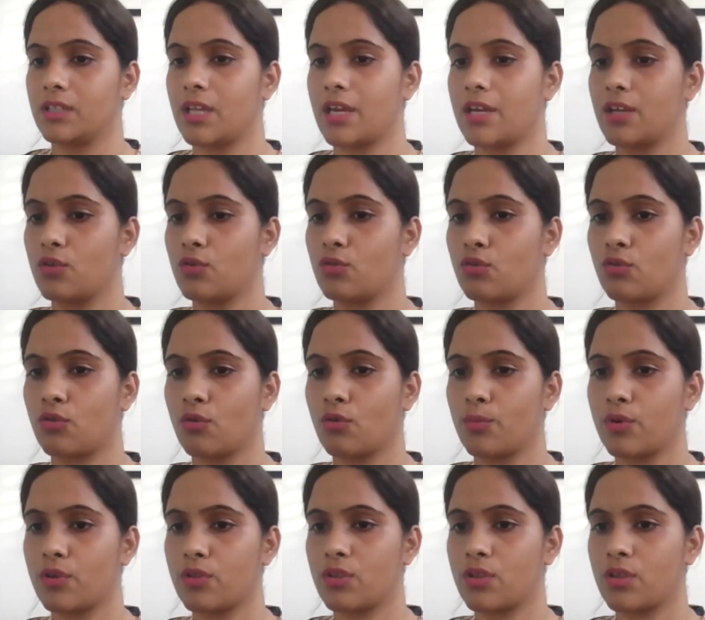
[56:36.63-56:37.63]
Thank you
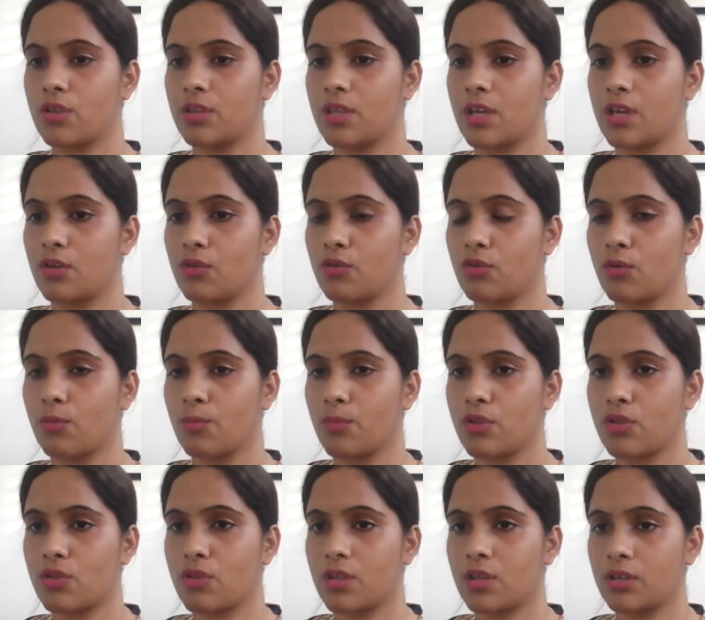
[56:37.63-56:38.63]
so much. Thank you so
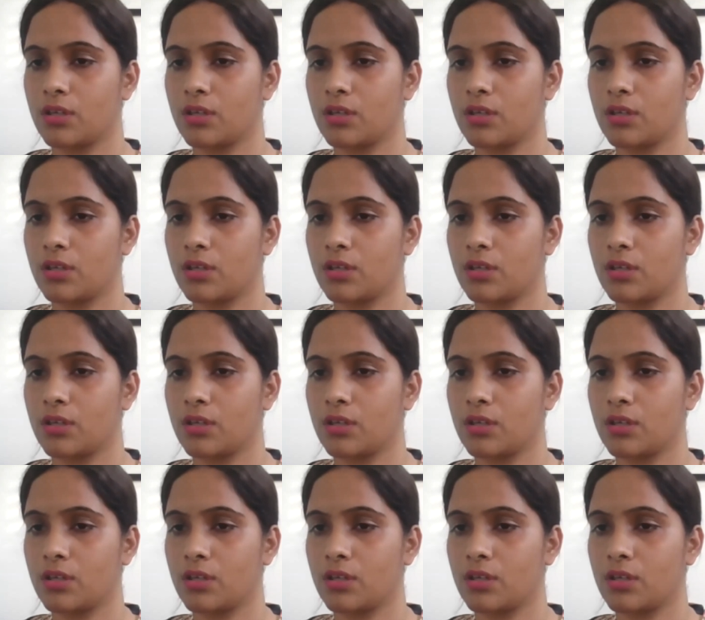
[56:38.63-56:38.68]
much